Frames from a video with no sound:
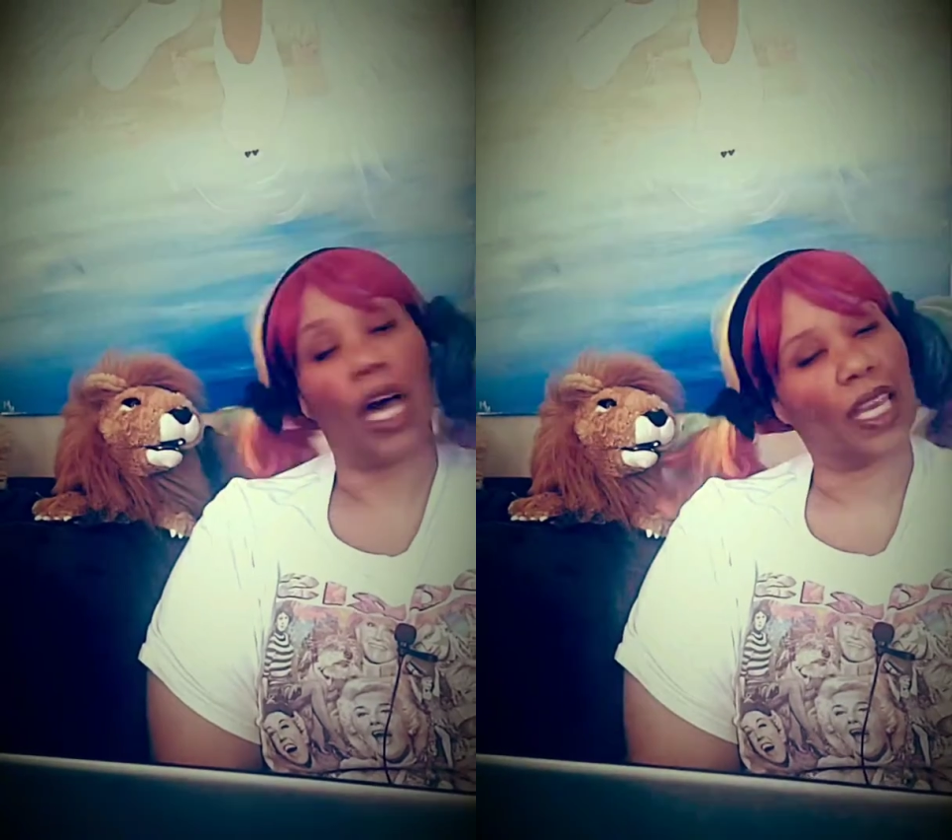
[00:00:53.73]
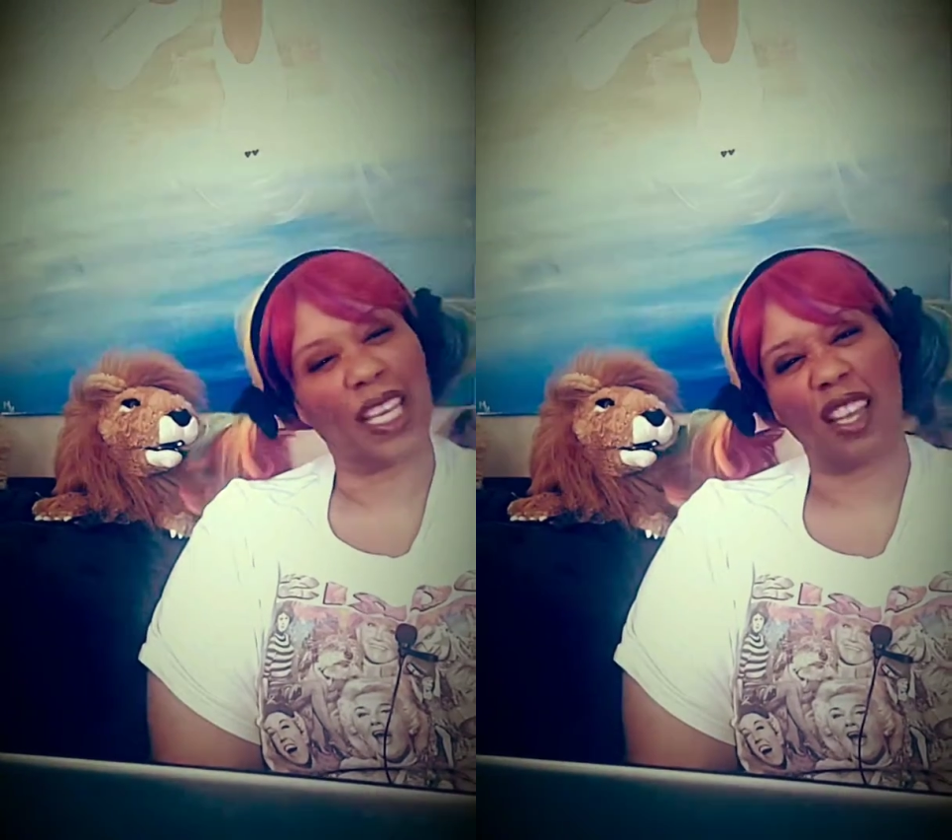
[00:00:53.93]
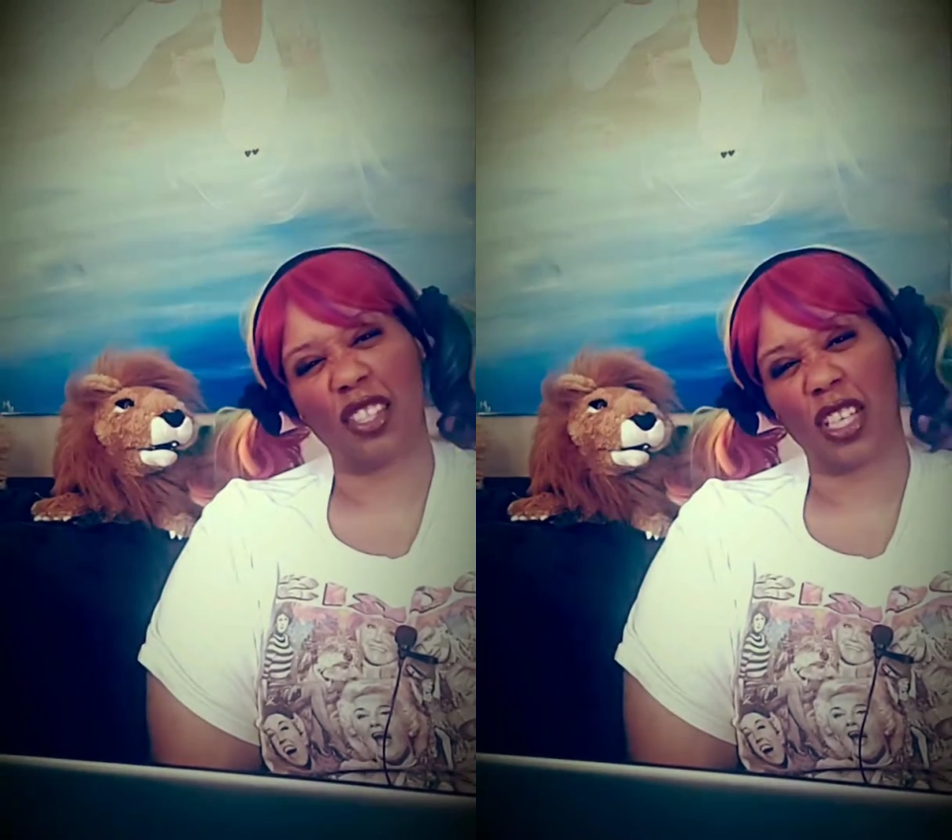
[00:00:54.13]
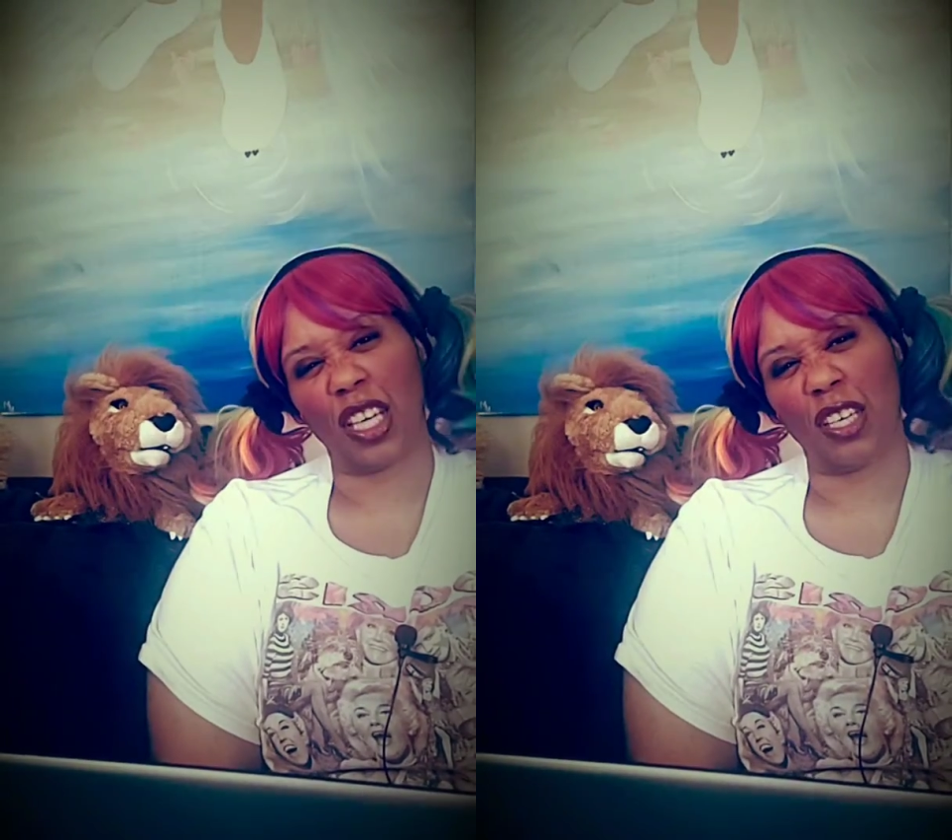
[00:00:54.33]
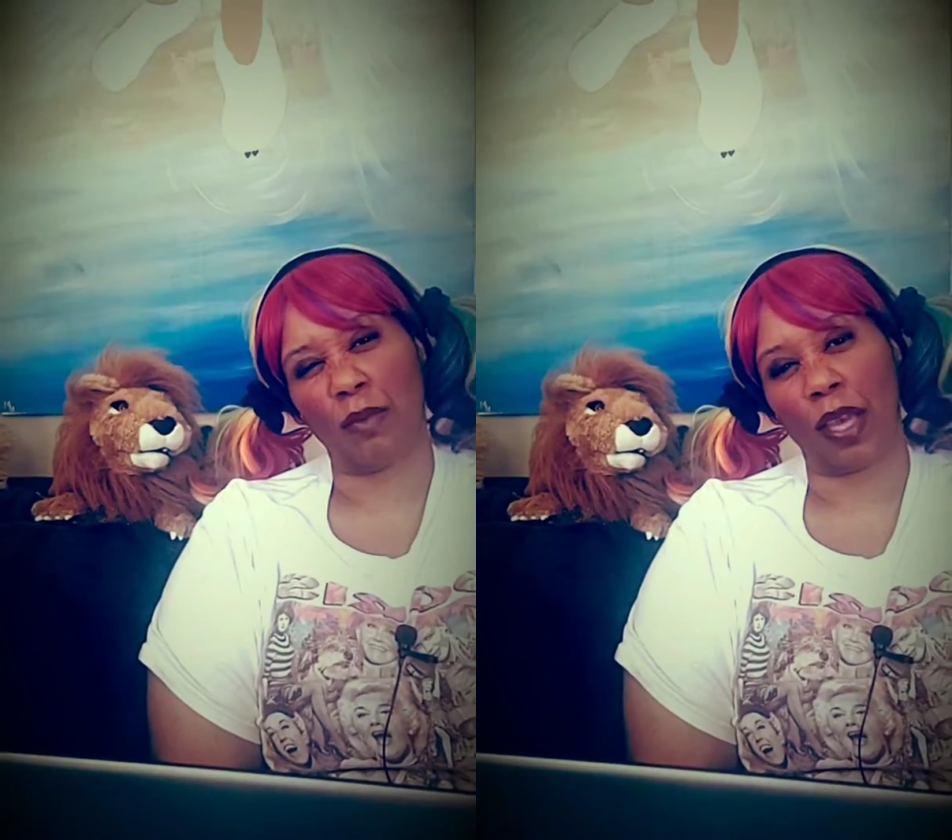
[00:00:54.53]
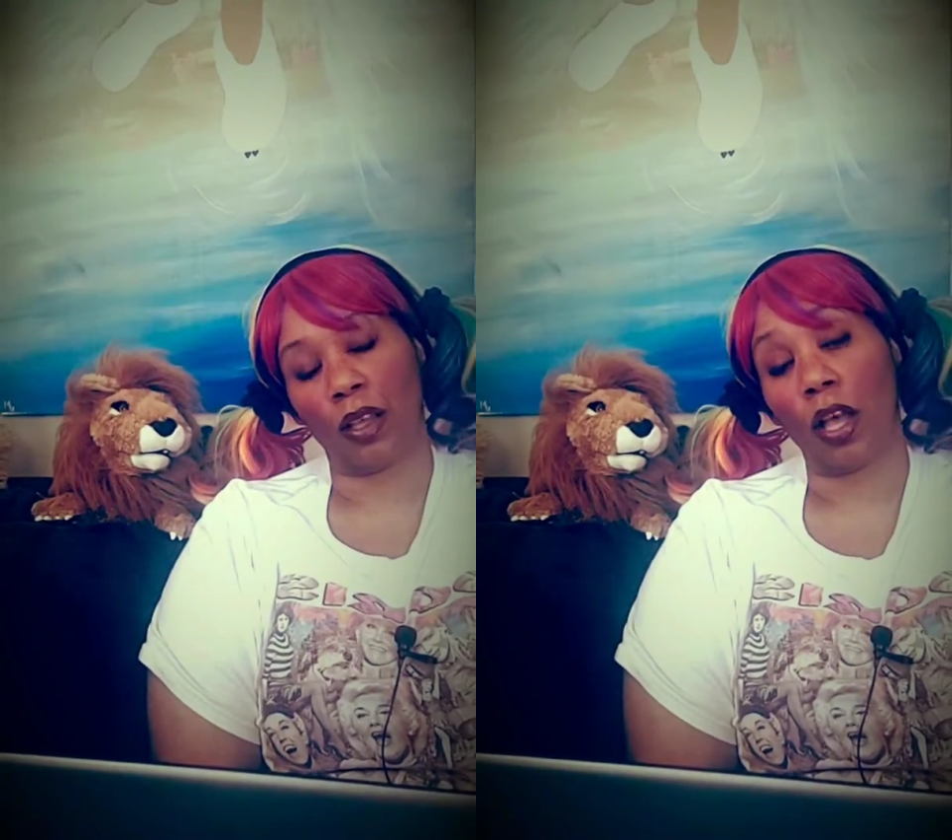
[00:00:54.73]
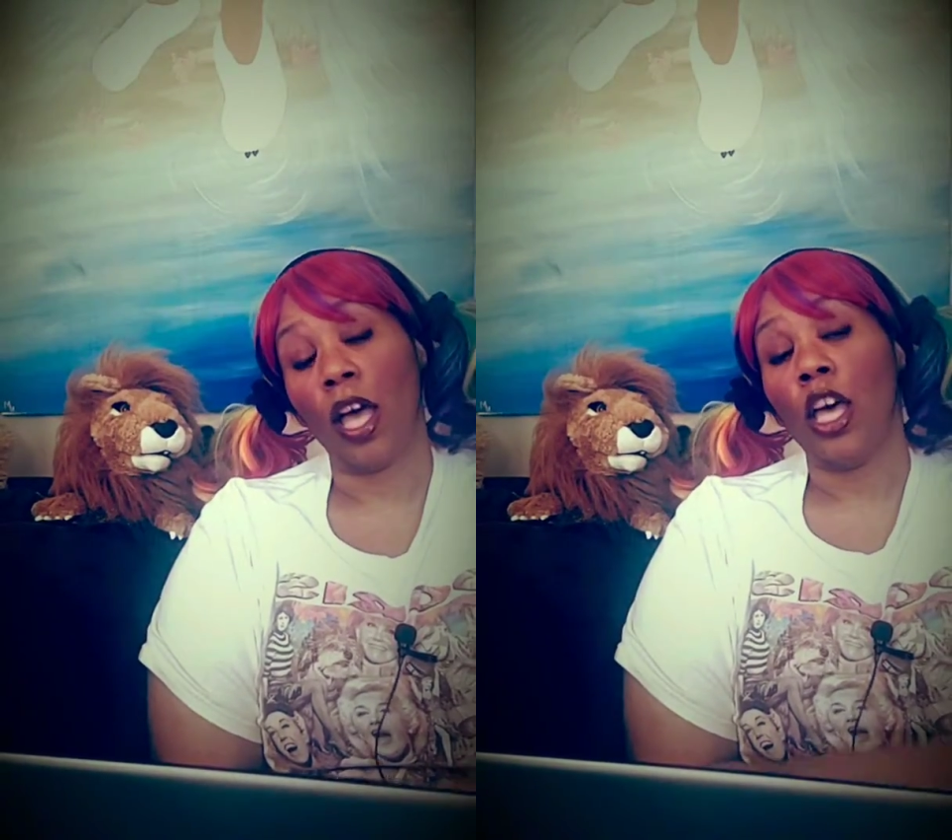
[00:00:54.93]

I get lots of email.